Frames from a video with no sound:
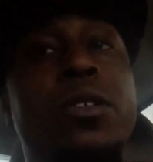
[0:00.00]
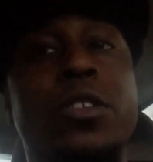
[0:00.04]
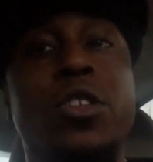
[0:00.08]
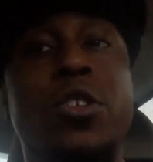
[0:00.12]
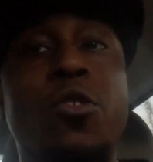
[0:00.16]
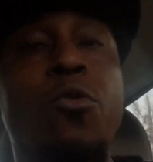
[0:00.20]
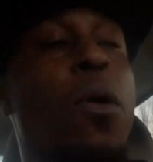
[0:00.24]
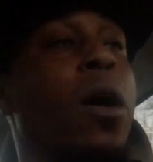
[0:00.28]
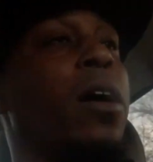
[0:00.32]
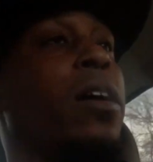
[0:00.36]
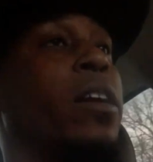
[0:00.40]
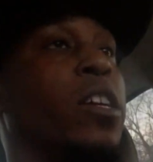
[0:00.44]

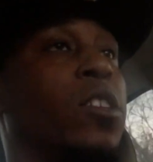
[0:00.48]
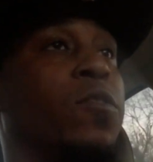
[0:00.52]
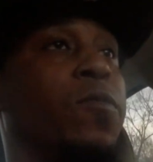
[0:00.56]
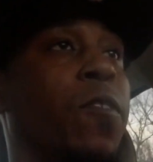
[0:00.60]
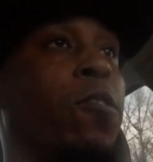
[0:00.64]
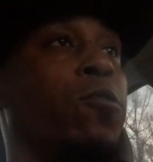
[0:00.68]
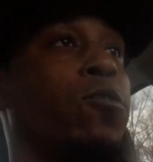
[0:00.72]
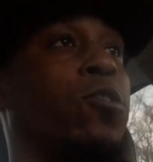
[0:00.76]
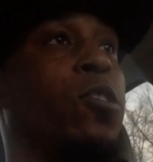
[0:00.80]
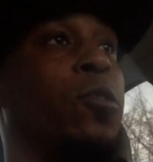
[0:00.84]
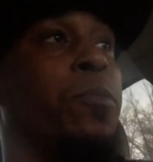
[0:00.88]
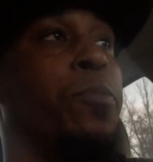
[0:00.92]
You want these
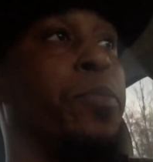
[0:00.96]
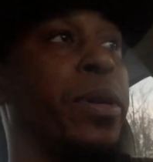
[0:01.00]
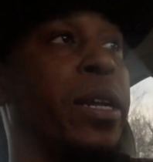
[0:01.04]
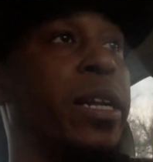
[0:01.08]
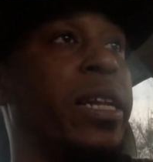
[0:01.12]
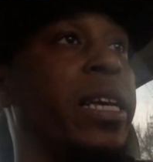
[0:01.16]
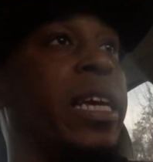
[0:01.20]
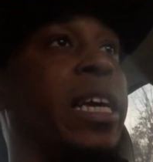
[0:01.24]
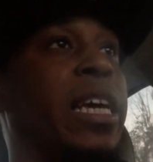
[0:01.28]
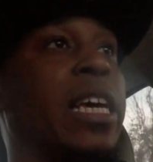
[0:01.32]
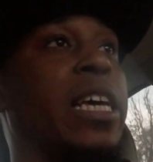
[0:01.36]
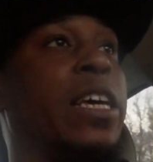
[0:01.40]
folks to
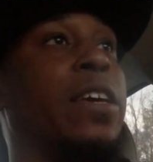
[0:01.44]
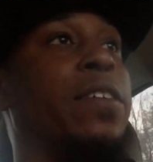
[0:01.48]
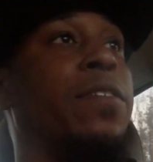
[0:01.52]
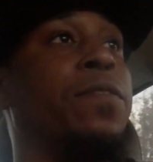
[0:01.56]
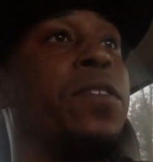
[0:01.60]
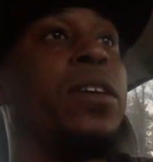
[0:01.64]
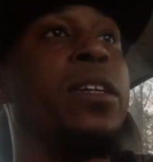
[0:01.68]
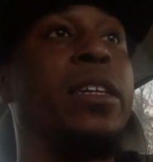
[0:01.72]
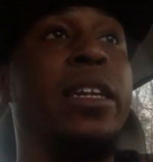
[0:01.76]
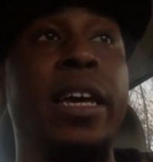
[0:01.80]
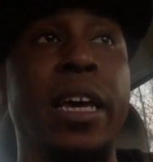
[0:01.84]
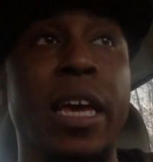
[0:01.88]
believe
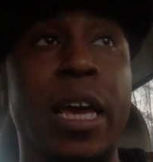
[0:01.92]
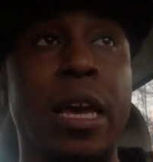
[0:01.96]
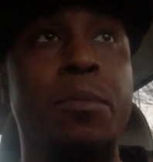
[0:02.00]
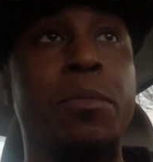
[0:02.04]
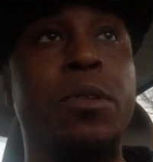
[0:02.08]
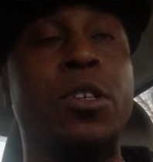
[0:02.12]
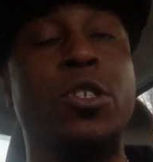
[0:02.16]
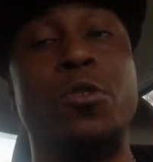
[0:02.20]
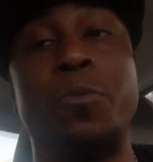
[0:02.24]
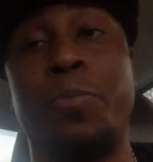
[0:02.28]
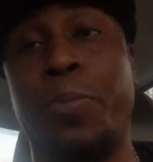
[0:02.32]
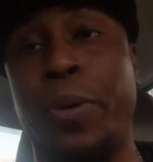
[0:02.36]
the
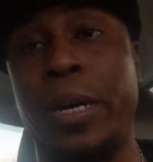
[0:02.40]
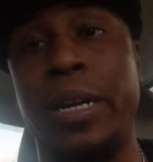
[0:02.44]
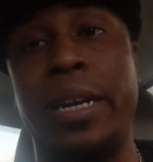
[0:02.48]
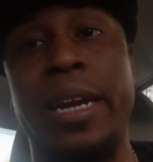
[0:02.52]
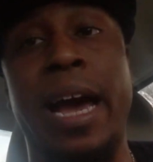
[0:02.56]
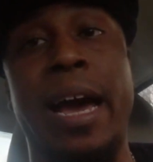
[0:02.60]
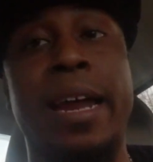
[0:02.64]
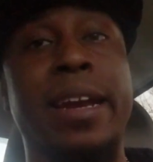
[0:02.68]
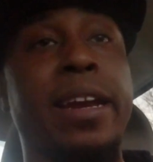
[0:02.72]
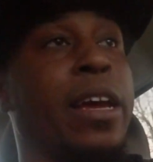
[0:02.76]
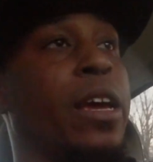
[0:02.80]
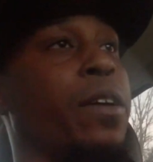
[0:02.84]
image you putting
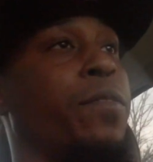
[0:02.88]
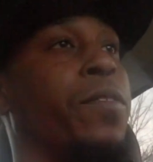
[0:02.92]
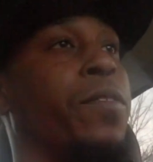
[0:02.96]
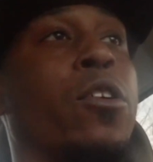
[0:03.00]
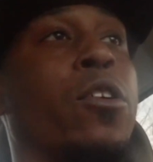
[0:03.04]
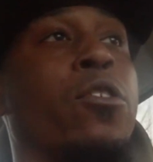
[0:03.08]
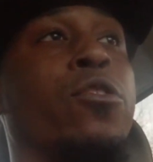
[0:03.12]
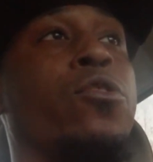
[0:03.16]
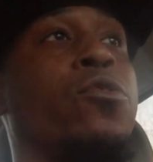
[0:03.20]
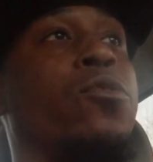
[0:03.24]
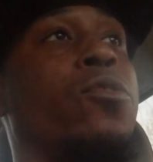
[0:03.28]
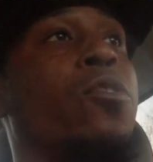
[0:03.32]
out there,
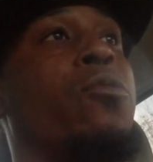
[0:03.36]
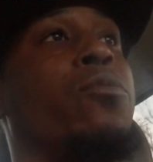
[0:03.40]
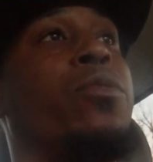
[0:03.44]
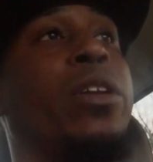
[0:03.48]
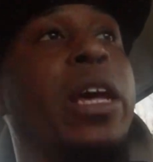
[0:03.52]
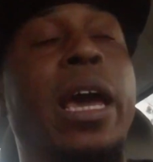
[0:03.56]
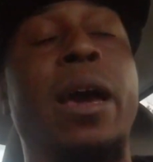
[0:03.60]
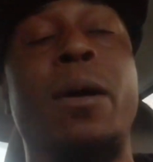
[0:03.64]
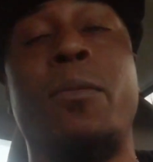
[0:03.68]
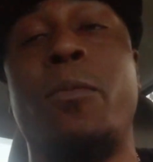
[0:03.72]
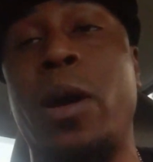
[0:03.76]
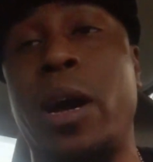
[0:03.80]
though you know
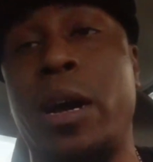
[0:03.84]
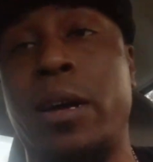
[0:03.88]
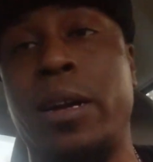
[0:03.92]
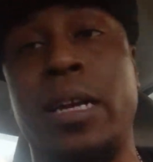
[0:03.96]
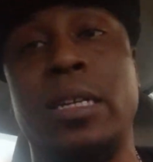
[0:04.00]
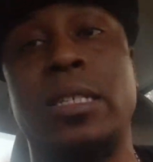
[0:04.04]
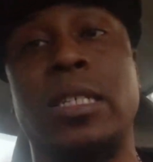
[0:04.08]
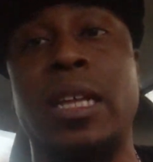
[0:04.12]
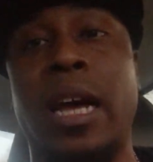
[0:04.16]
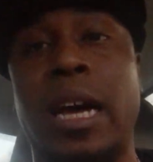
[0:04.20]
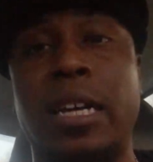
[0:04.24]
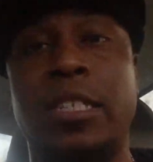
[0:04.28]
damn well
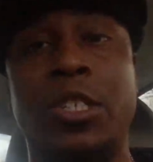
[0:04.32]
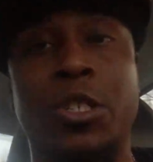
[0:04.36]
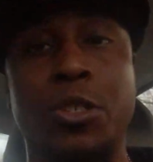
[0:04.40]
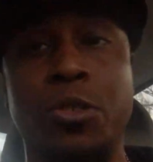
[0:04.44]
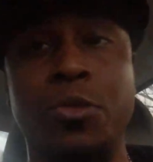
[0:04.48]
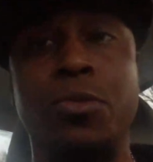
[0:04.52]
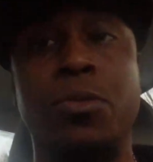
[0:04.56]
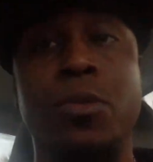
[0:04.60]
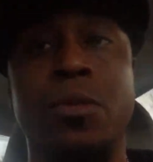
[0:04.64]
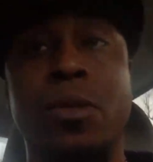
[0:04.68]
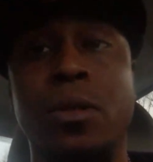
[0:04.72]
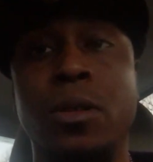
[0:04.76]
that's not
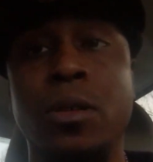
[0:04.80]
you.